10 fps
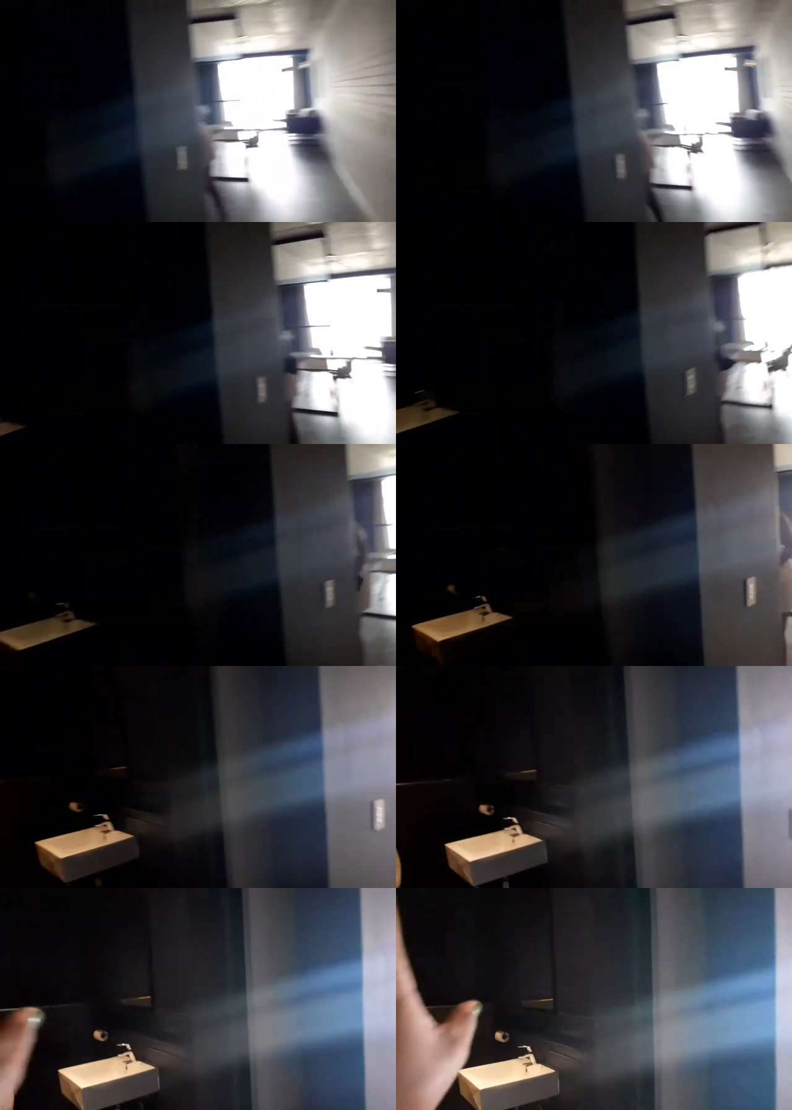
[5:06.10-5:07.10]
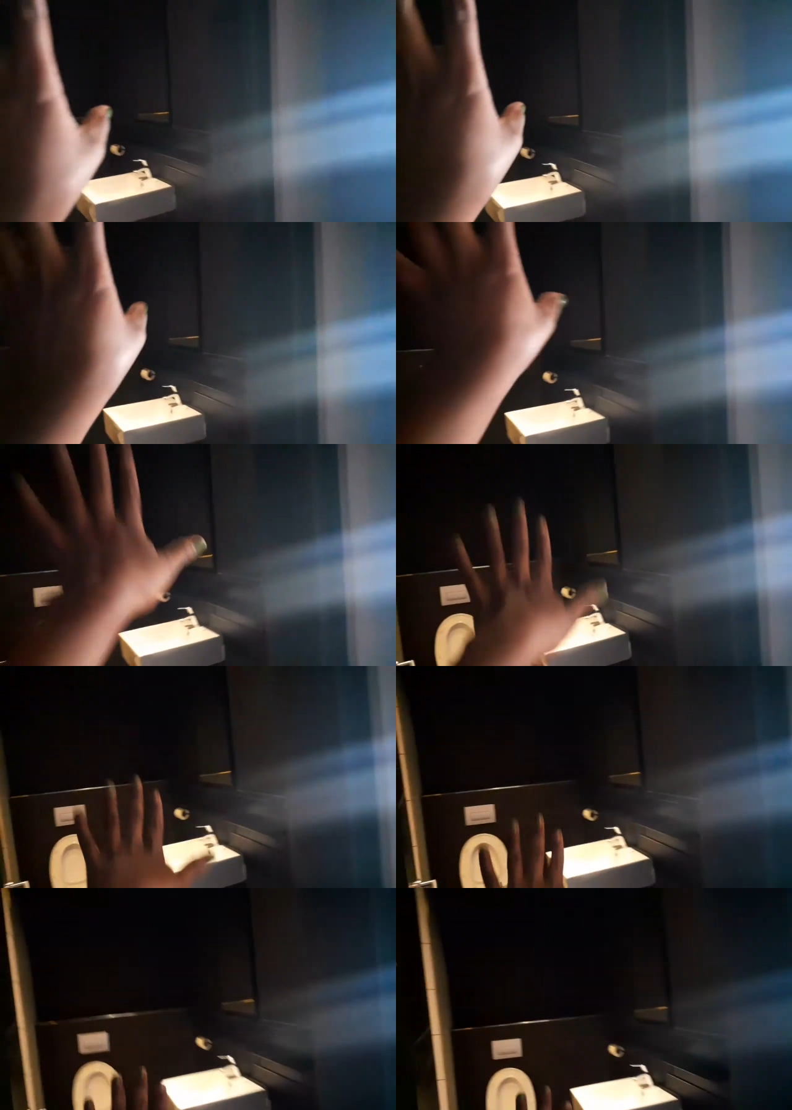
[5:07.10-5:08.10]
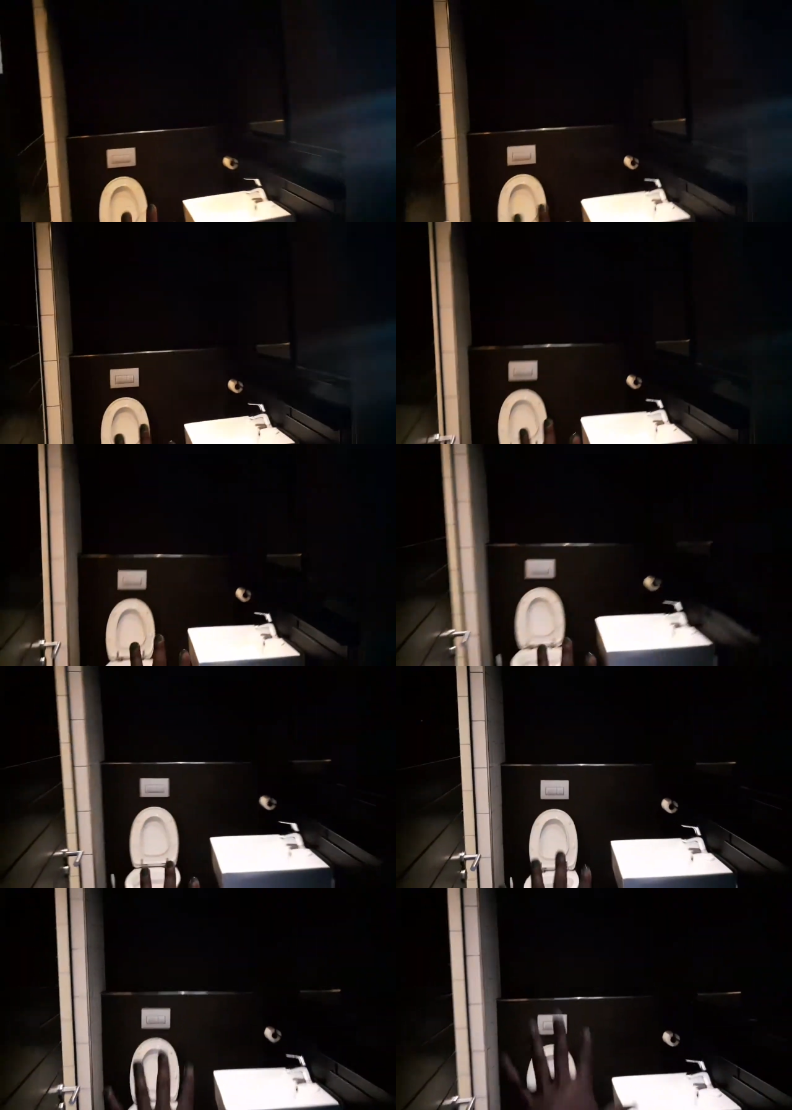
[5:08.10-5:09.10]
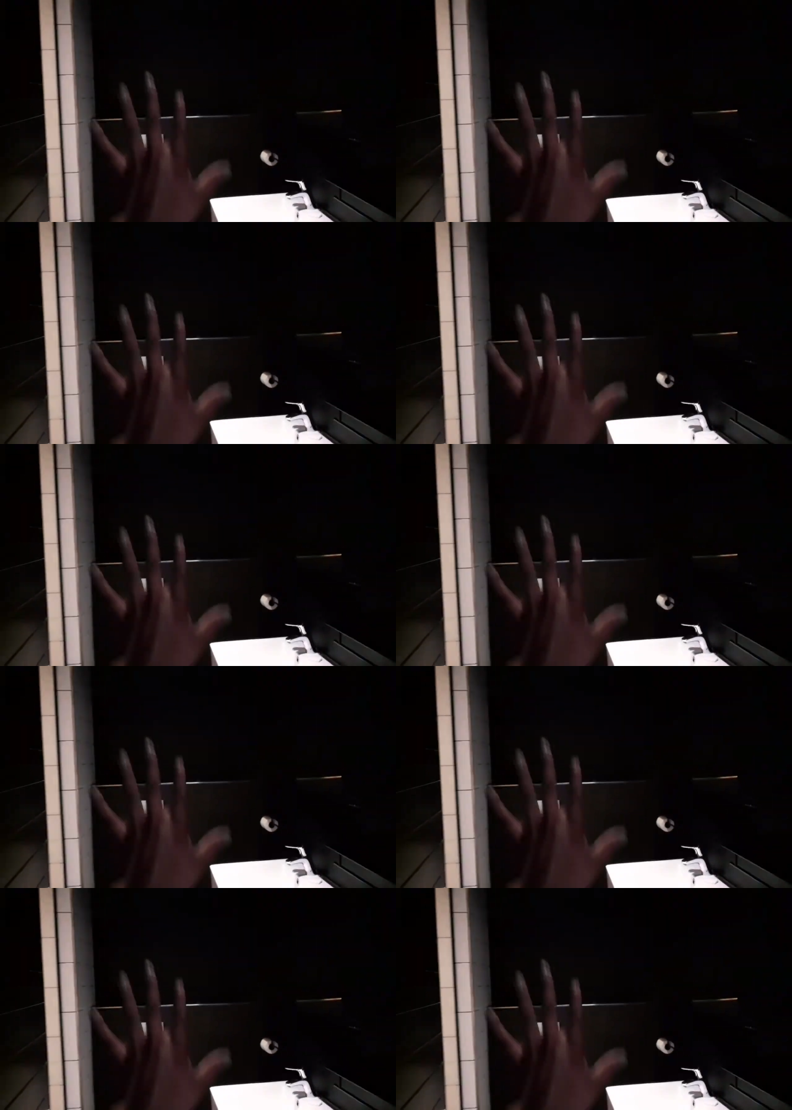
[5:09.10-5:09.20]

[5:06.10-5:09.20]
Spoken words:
[unreadable: no face in view]